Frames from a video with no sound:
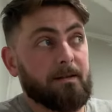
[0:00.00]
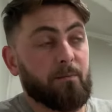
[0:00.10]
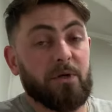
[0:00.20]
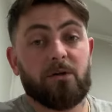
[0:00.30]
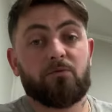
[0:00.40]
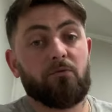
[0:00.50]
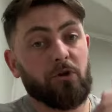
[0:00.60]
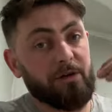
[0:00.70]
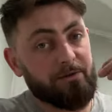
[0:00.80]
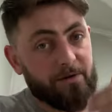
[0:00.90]
we're
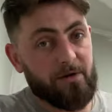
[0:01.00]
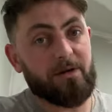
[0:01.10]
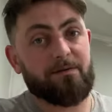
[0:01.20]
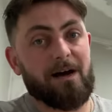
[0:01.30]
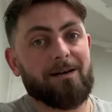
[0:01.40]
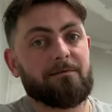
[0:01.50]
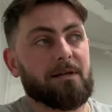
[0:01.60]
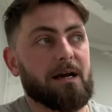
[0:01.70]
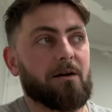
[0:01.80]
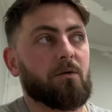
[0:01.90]
running 35s
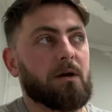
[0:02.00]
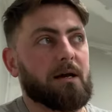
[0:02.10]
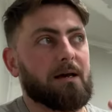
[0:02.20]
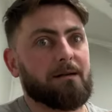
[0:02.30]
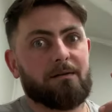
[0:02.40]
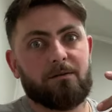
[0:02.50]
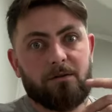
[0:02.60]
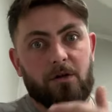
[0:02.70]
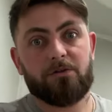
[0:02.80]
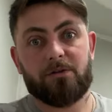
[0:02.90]
now and
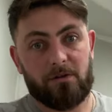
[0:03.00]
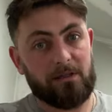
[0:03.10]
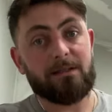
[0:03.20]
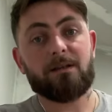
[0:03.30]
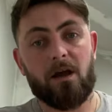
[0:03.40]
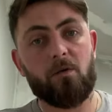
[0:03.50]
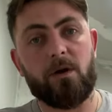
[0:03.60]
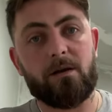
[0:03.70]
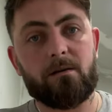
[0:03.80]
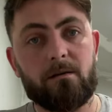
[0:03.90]
constantly
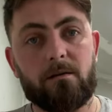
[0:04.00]
towing.